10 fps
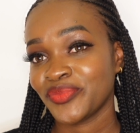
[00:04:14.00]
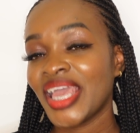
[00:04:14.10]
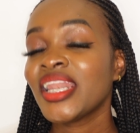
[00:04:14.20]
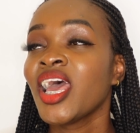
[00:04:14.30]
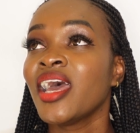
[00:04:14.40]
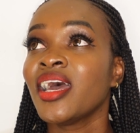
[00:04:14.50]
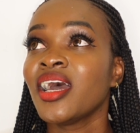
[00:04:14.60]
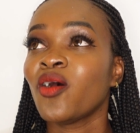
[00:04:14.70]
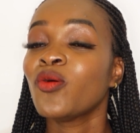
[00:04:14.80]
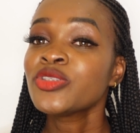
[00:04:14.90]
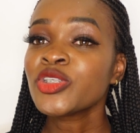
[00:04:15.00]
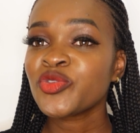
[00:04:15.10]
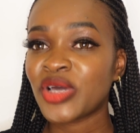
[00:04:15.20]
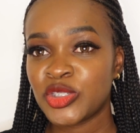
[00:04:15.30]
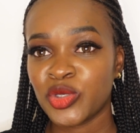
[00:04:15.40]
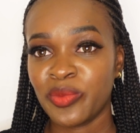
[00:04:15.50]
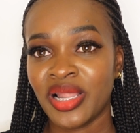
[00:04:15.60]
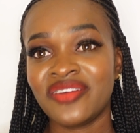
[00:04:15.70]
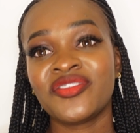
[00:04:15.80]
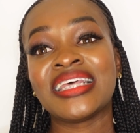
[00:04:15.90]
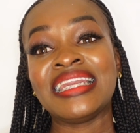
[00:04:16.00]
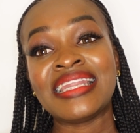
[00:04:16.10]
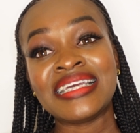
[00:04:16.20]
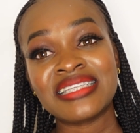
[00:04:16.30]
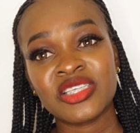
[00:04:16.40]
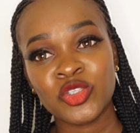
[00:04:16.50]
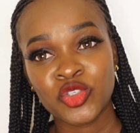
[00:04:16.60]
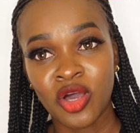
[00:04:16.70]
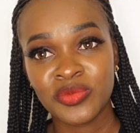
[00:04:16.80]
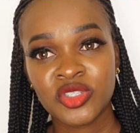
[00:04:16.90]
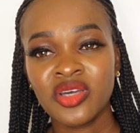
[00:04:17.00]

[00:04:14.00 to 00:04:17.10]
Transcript: And also try to apply for the latest jobs.